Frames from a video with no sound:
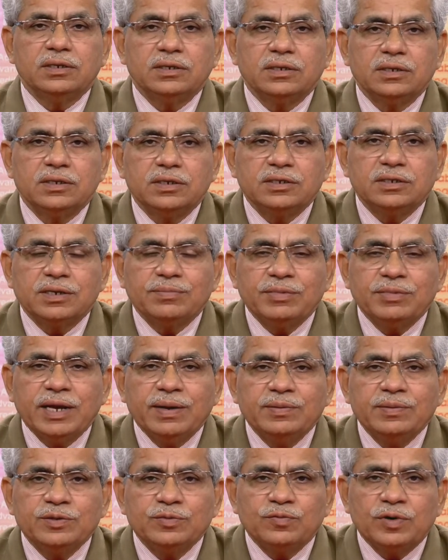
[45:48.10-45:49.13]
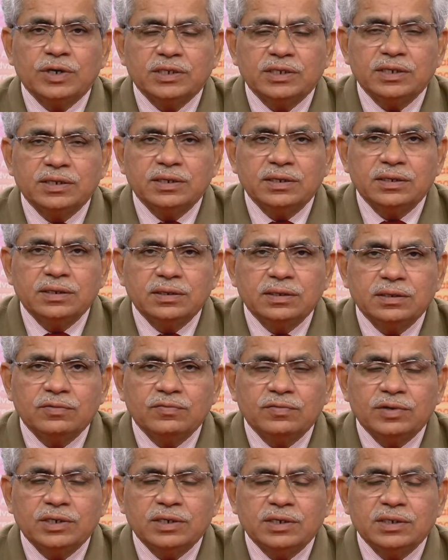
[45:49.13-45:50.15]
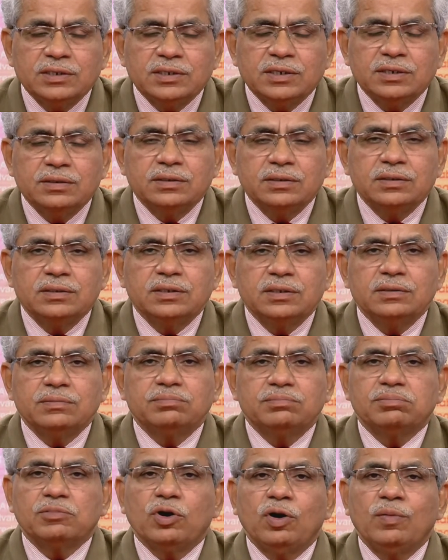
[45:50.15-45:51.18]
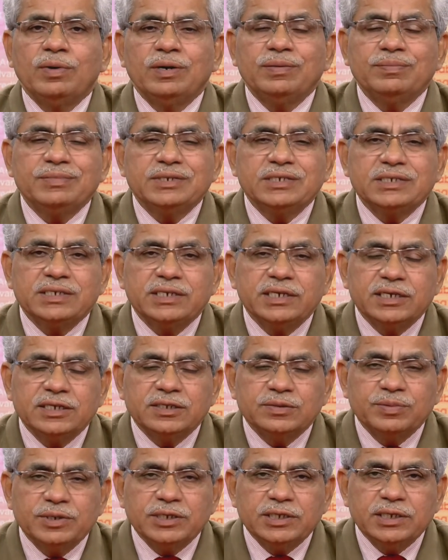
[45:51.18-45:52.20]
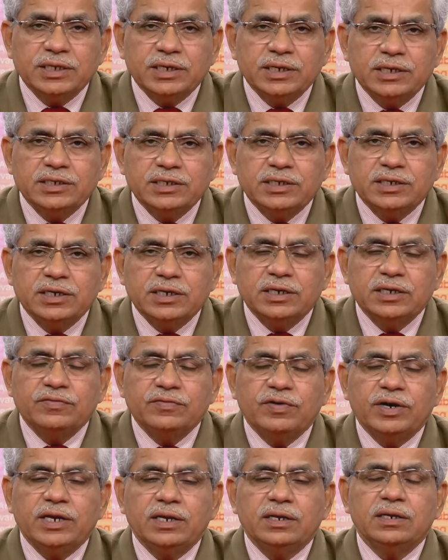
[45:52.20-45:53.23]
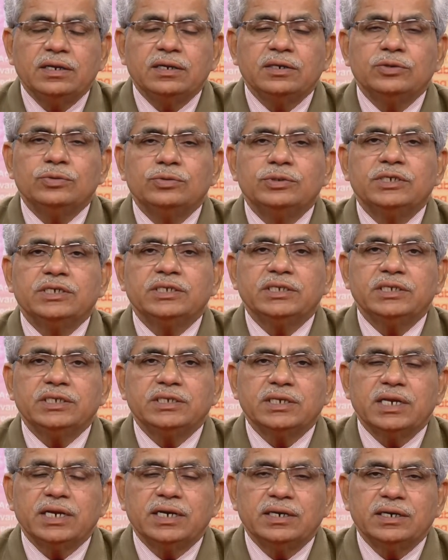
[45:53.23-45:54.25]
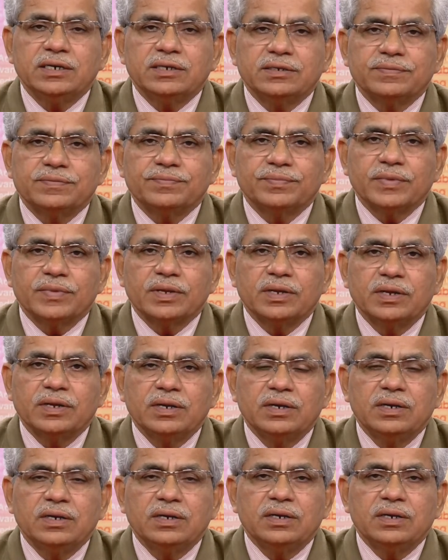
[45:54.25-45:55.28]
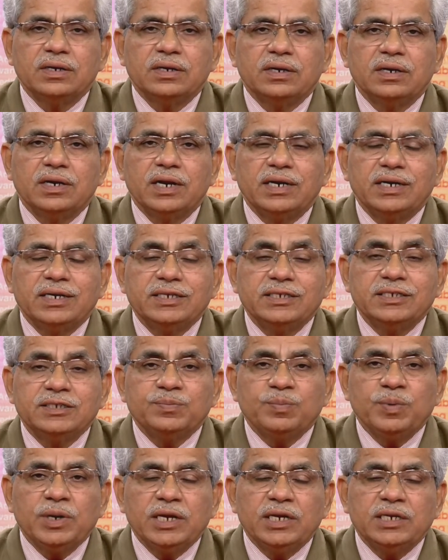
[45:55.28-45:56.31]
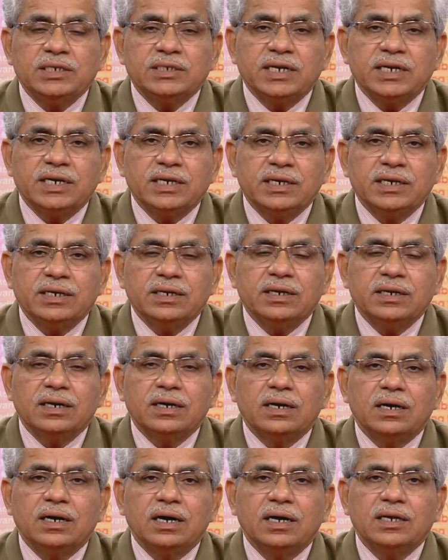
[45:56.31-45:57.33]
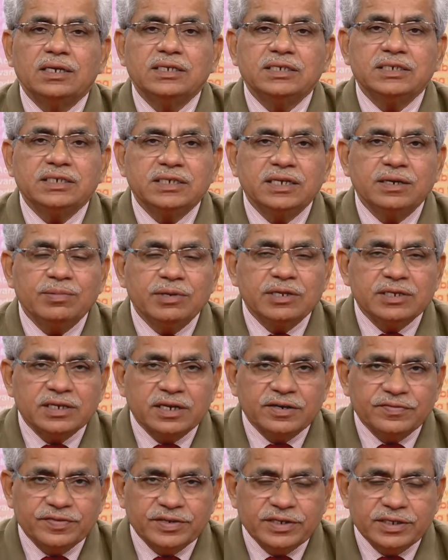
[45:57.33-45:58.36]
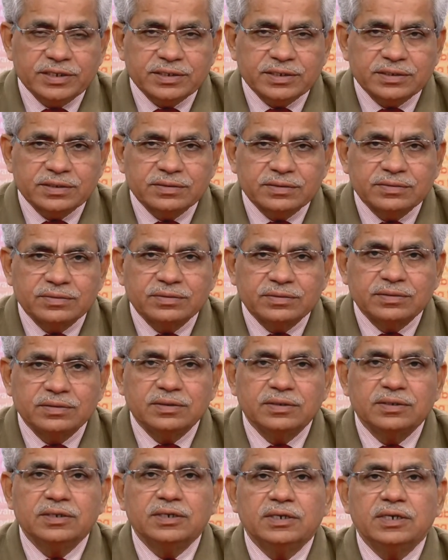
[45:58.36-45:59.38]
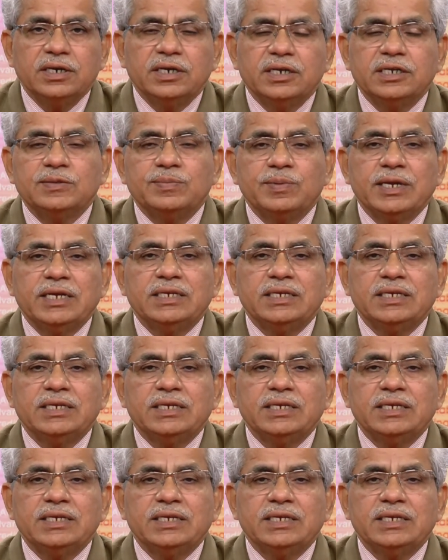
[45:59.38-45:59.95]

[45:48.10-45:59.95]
sometimes what are the common mistakes basically generally while using these ladders. Ladder is placed at a unstable surface. It is placed